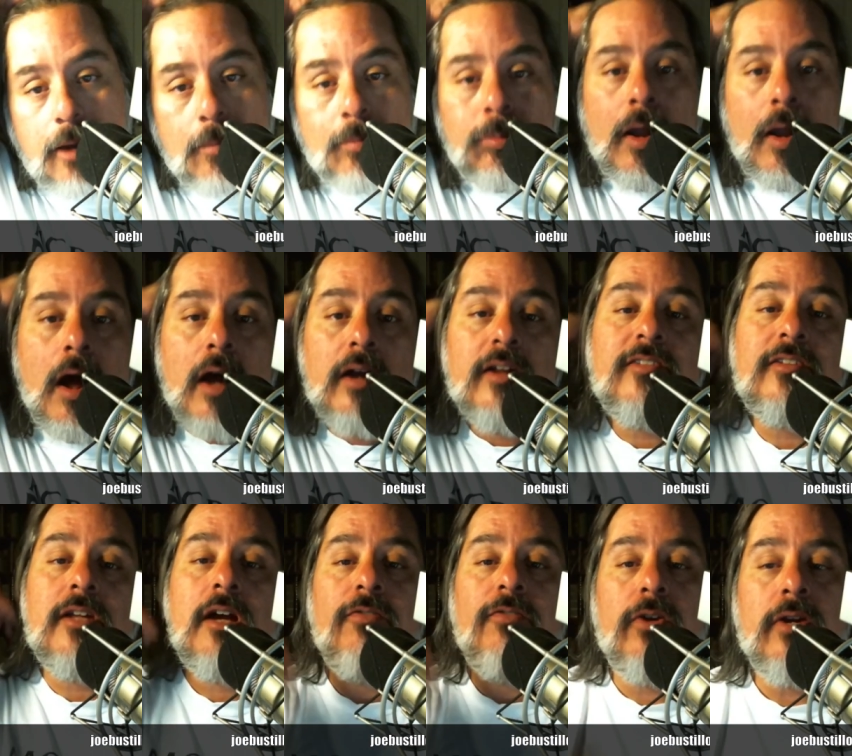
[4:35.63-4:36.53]
blog
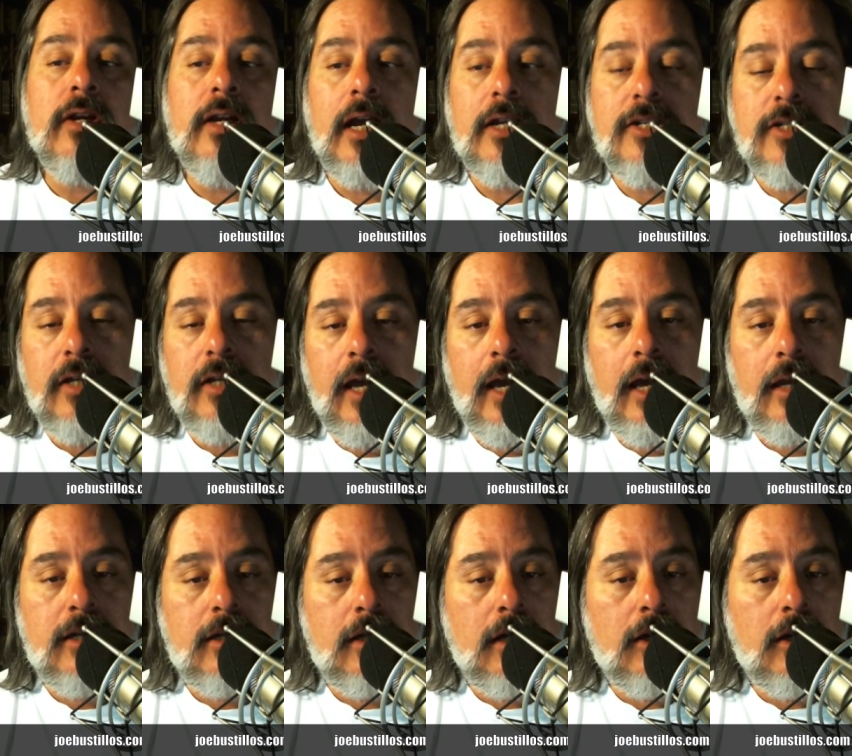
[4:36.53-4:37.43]
stuff, you can catch it
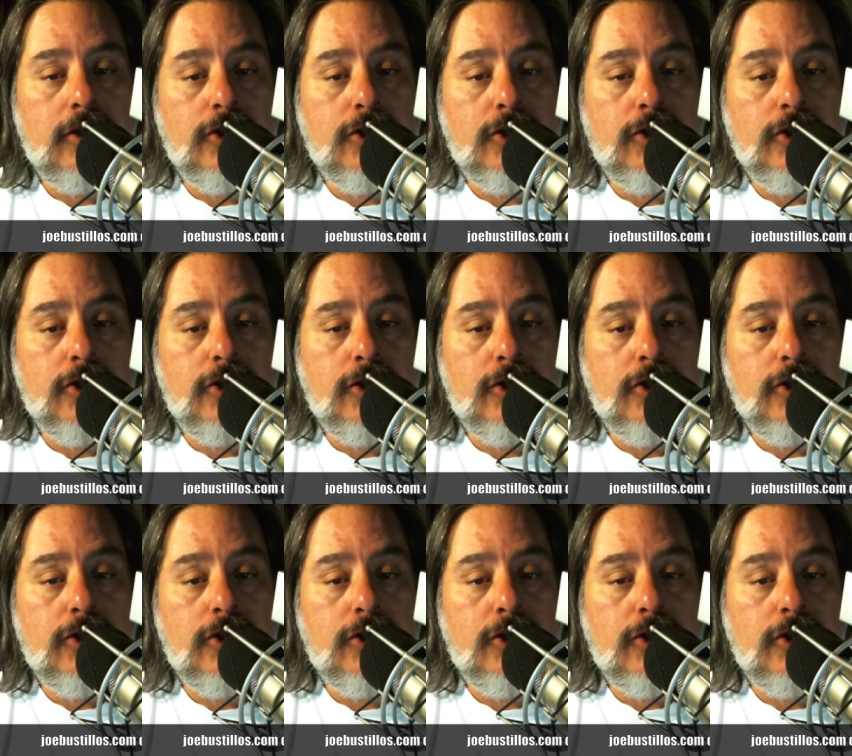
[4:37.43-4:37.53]
at uh,